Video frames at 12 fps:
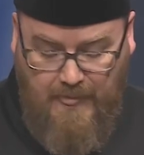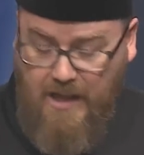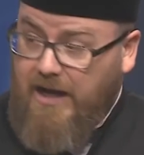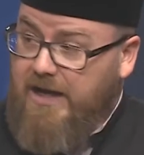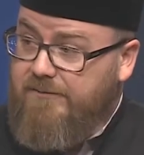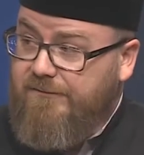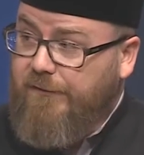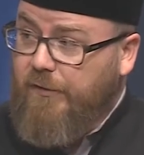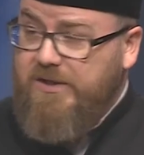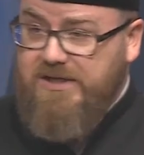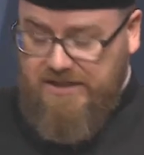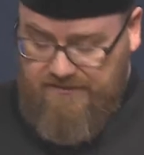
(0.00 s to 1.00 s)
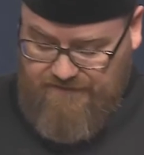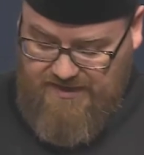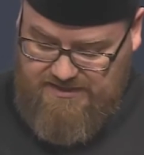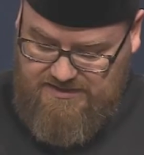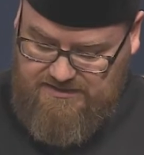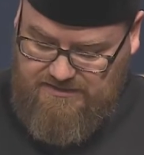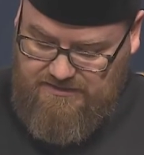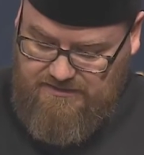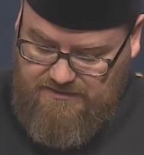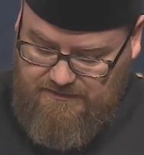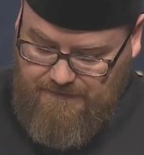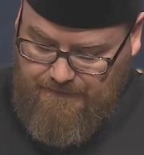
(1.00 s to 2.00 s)
"I am fully convinced
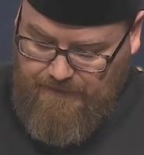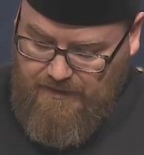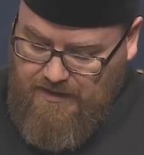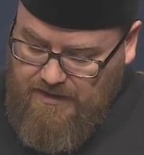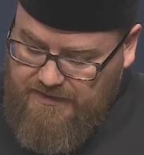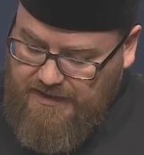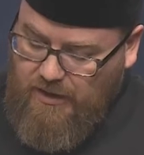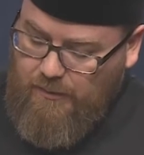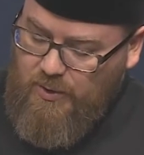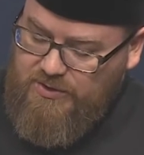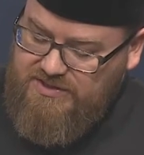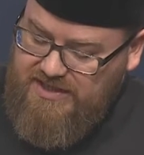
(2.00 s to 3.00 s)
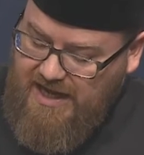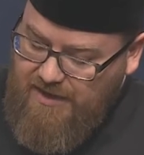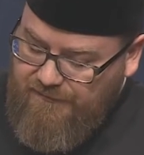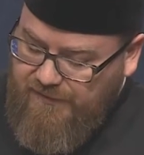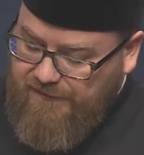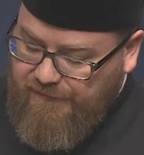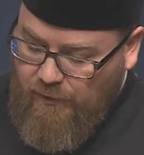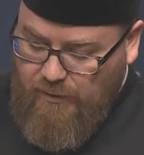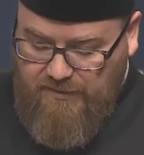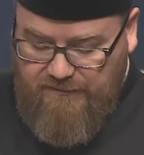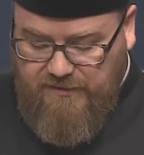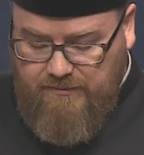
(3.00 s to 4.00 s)
that almost every
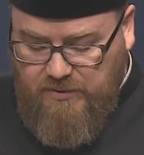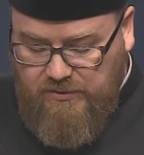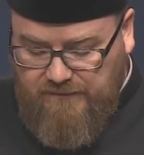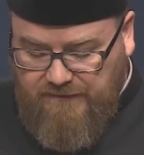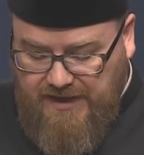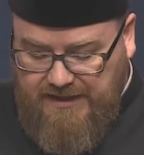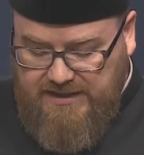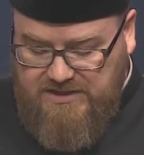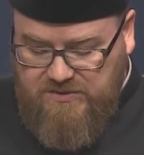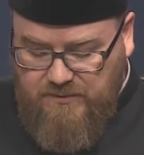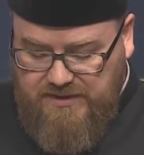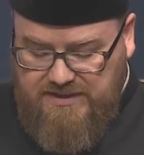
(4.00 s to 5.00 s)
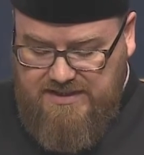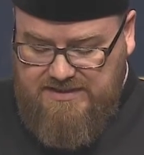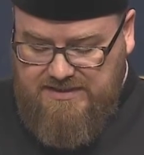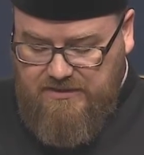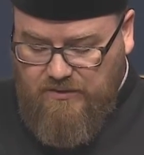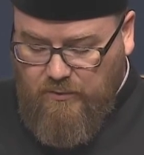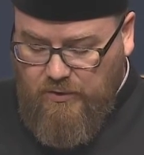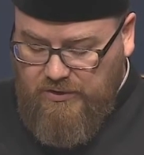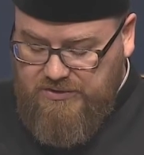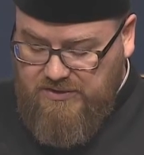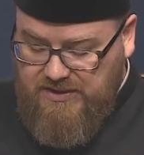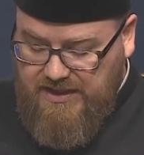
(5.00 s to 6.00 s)
form of communal violence witnessed in the
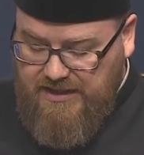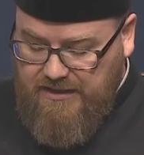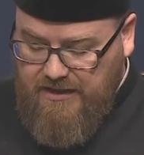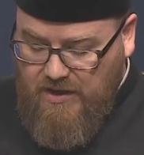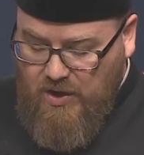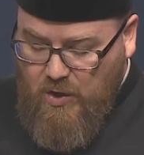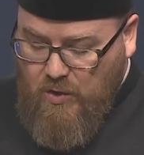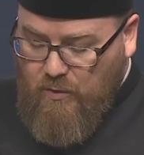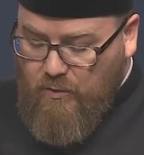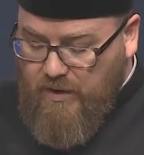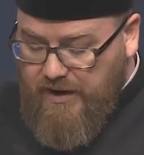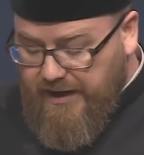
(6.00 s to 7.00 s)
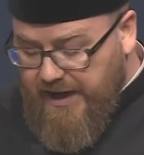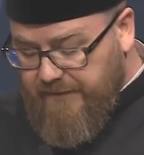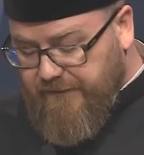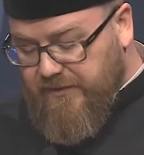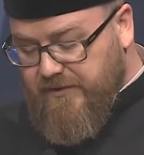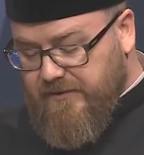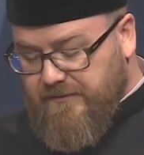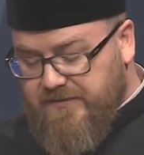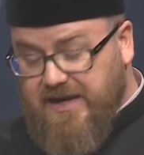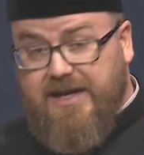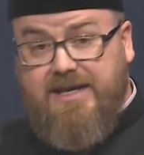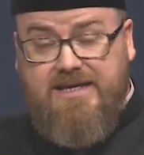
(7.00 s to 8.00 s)
world today, wherever
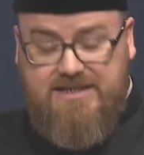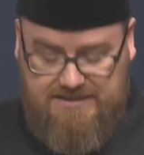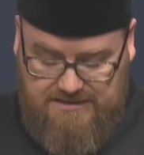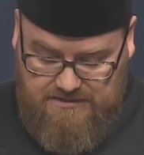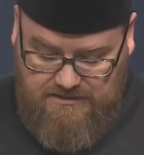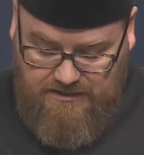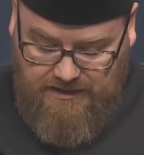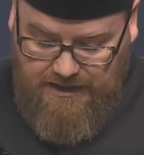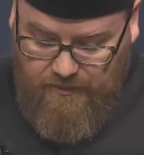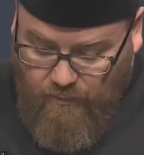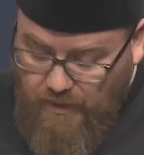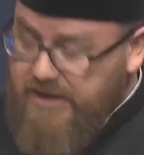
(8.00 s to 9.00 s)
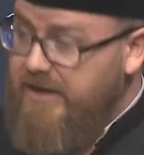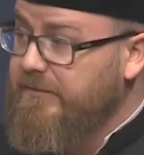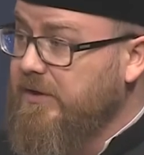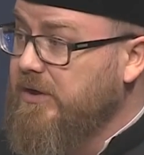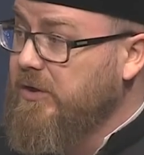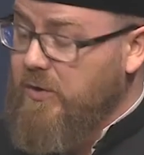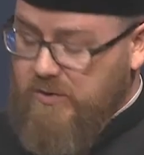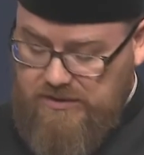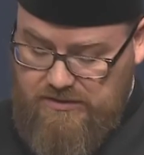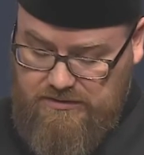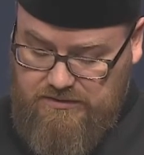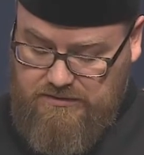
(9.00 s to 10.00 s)
that is and whatever
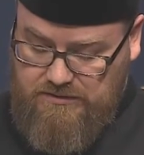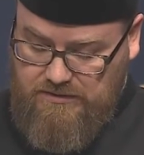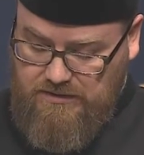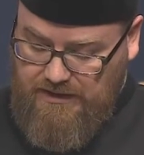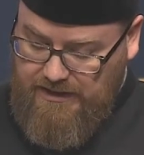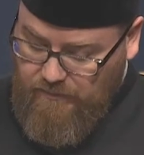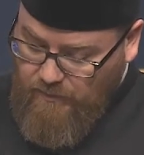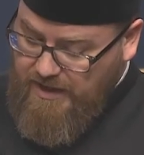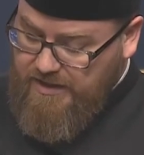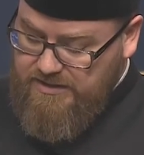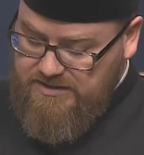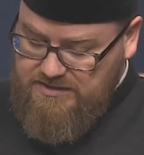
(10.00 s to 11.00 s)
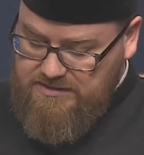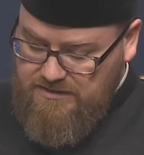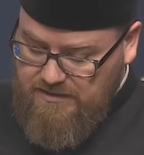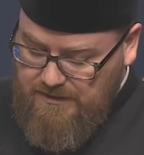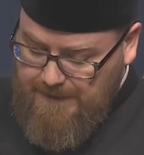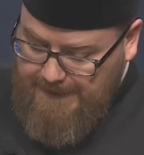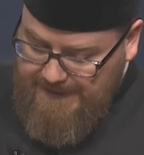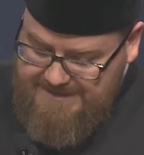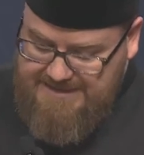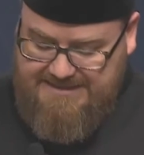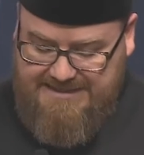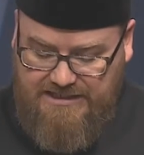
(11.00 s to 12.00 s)
cloak it wears,
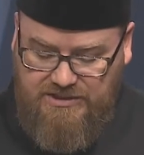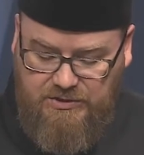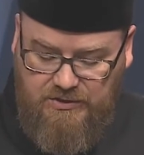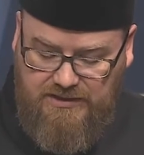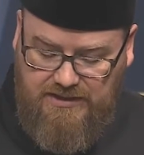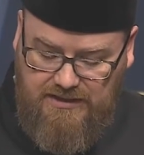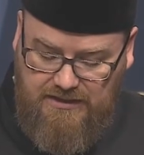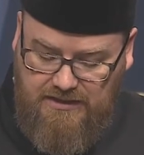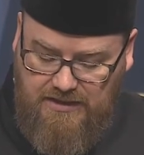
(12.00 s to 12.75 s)
is essentially